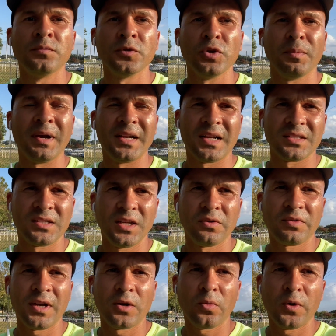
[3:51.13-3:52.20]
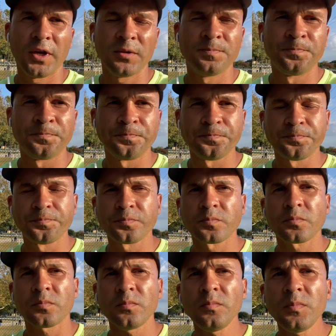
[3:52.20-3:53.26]
You might not see it right away,
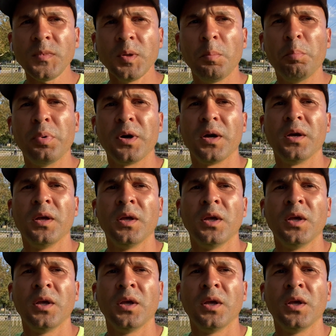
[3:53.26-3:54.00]
but